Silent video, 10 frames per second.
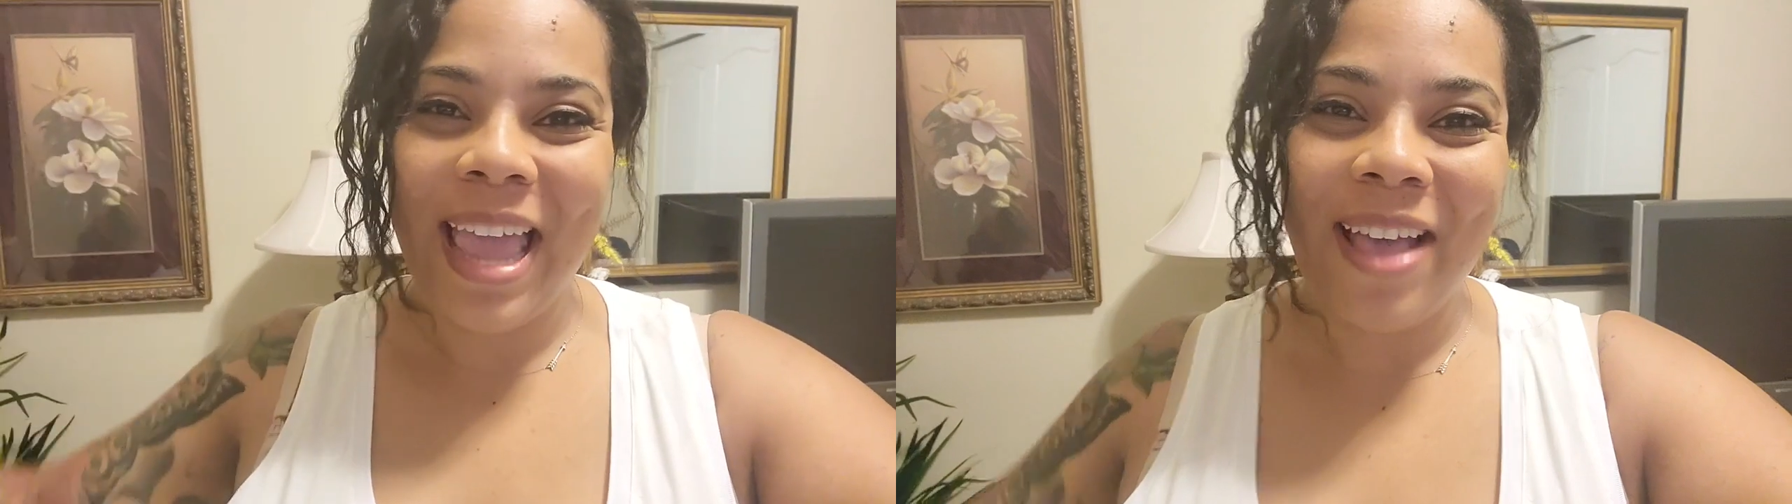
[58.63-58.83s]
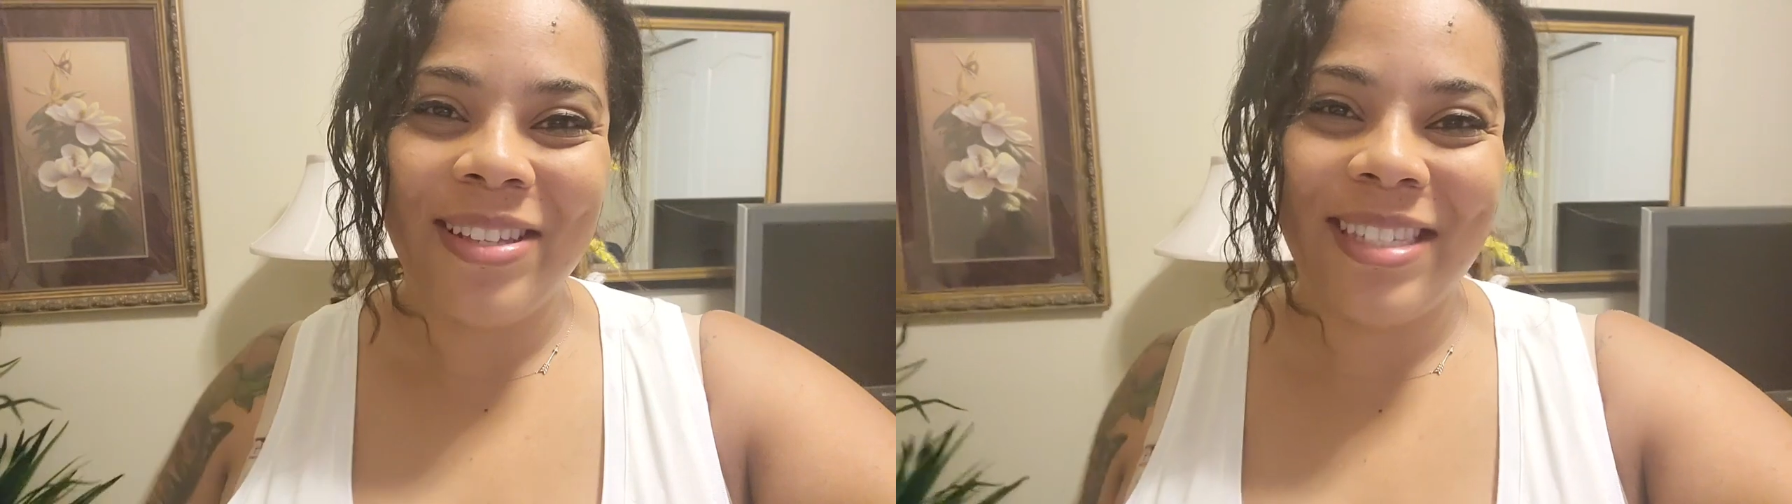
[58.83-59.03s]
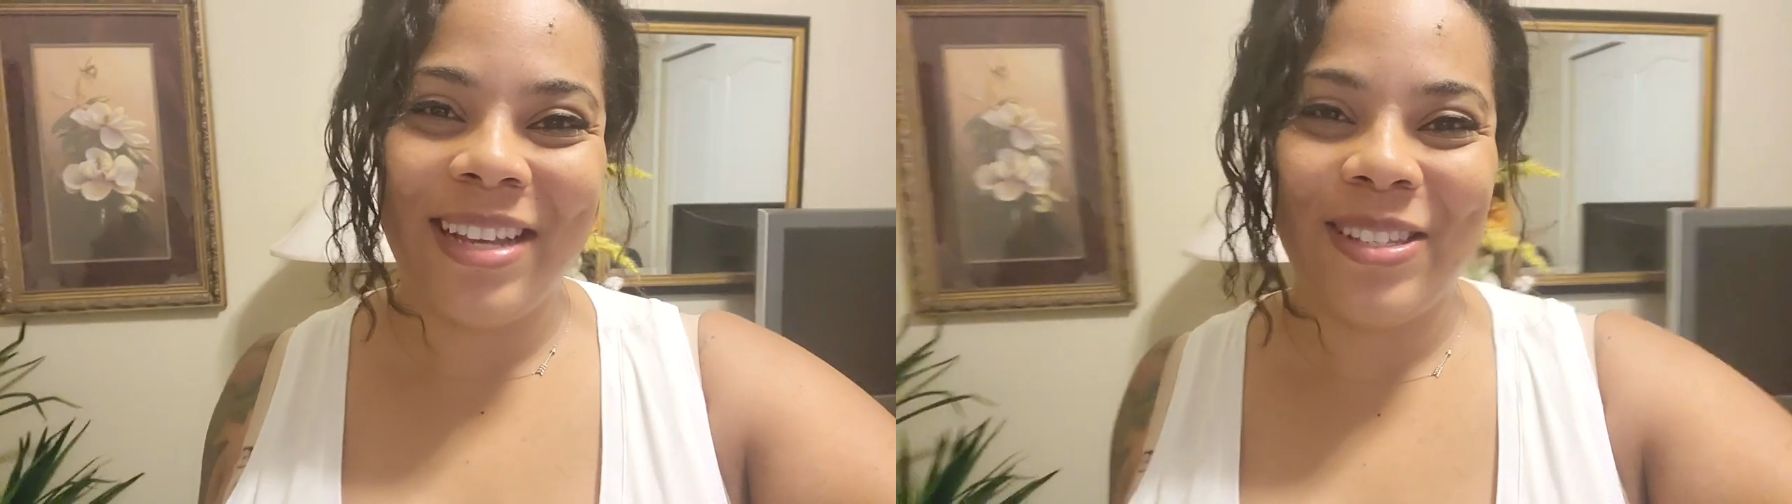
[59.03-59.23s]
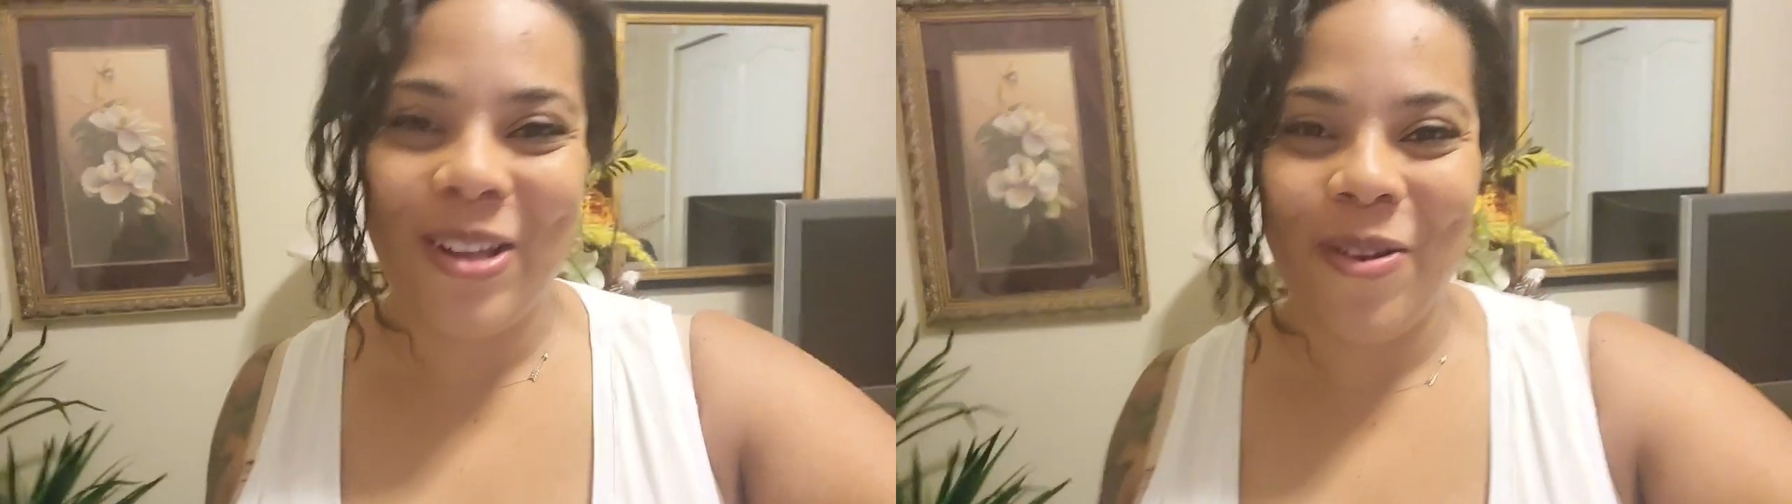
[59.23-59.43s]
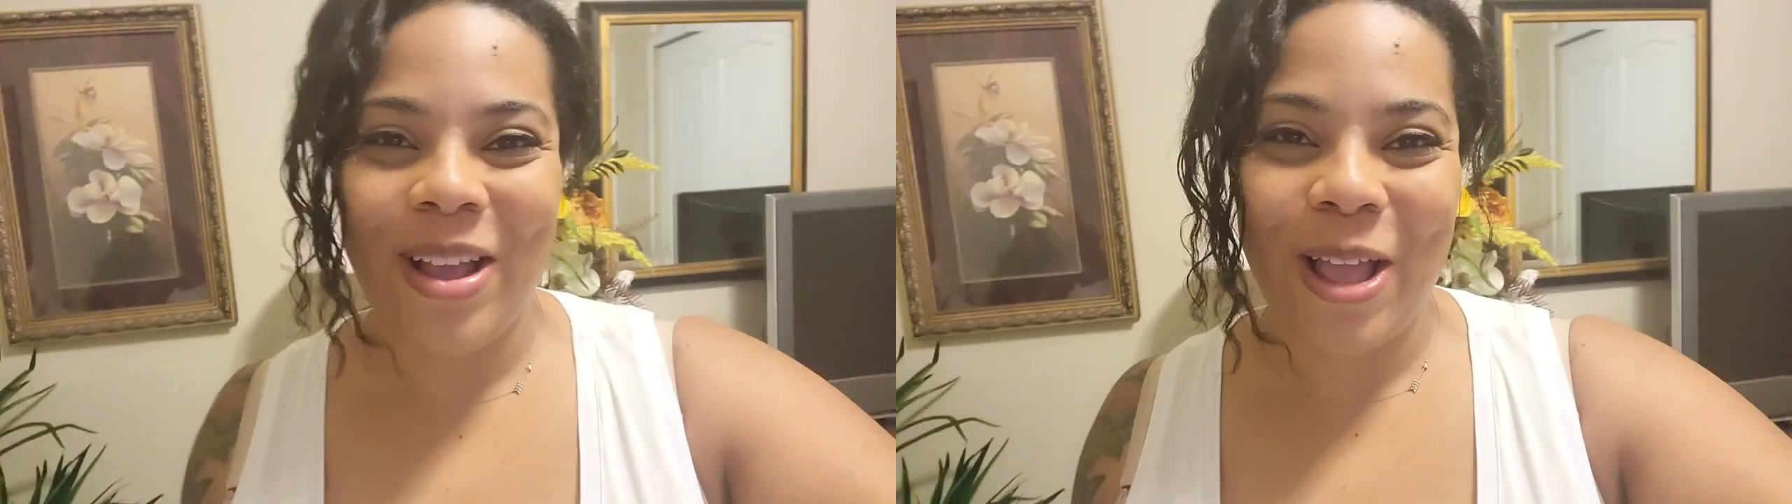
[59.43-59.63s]
How's things
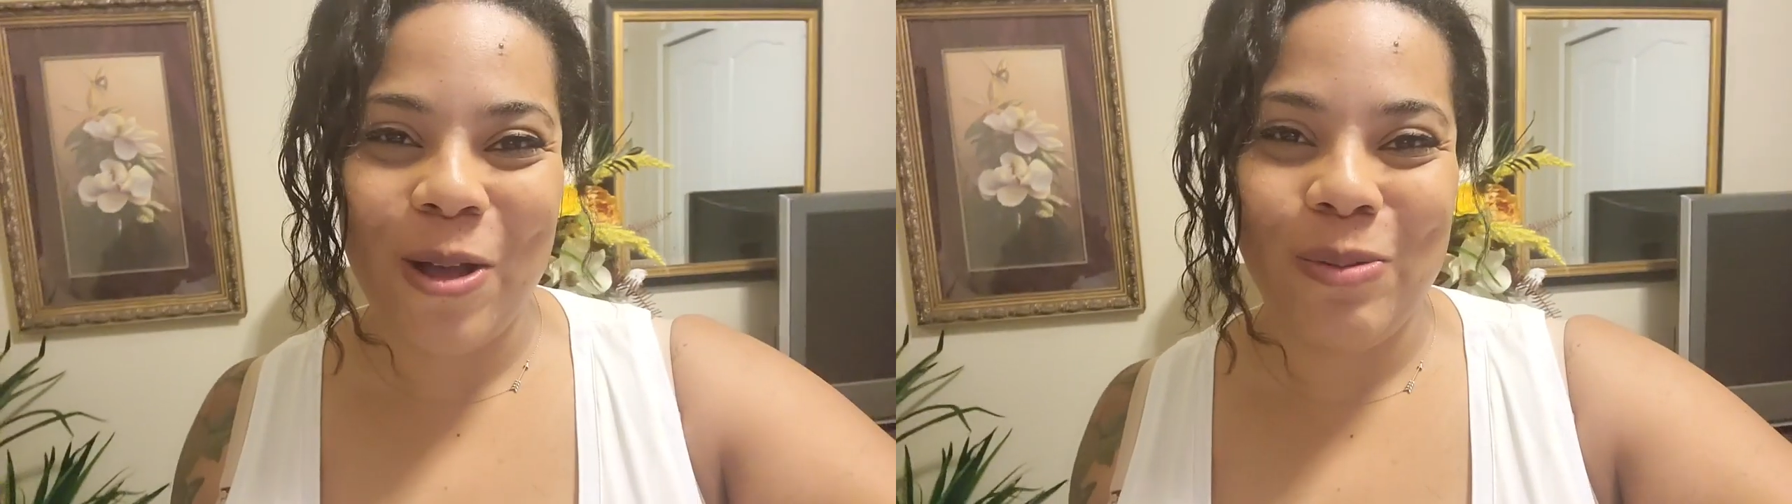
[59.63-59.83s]
going? I